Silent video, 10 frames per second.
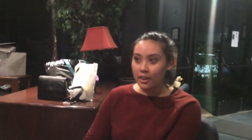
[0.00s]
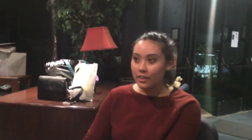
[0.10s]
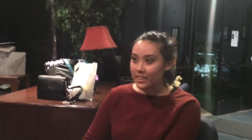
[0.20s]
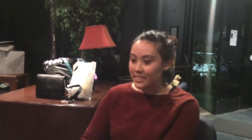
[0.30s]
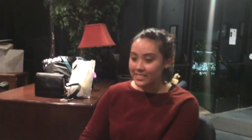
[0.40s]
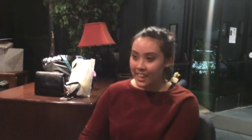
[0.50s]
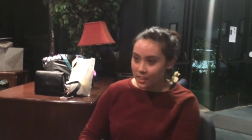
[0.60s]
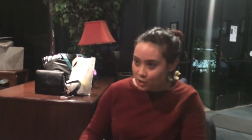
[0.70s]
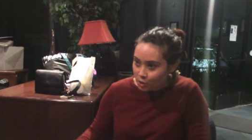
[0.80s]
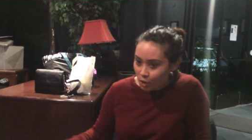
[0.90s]
Uh, is
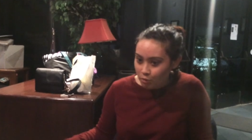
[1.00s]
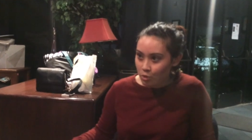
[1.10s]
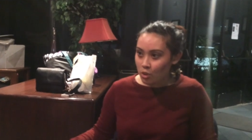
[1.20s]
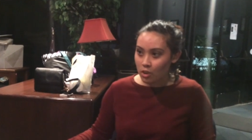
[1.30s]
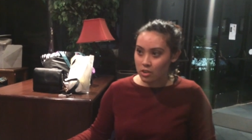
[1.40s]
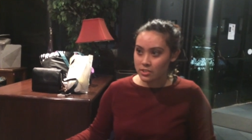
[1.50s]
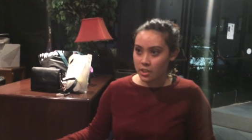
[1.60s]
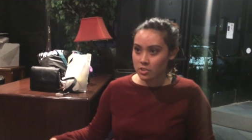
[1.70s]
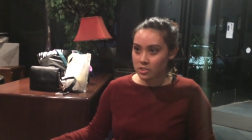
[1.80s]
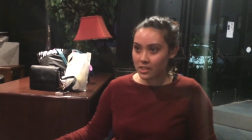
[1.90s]
that short for Los
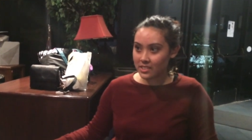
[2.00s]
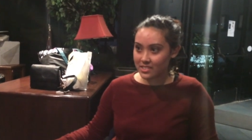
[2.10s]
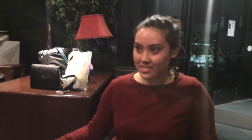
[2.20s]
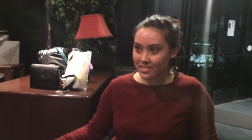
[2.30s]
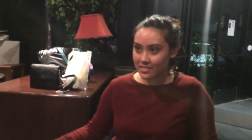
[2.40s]
Angeles?